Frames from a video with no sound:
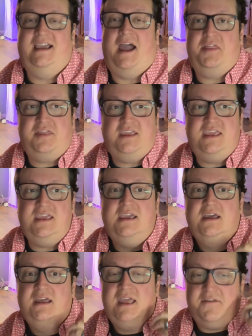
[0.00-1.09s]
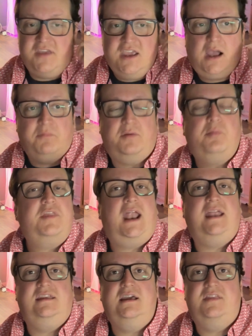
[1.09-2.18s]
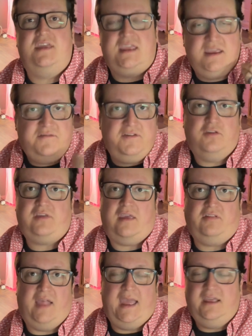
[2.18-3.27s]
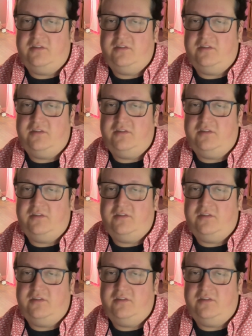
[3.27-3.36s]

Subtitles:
I think if he comes up with an idea that he feels has legs,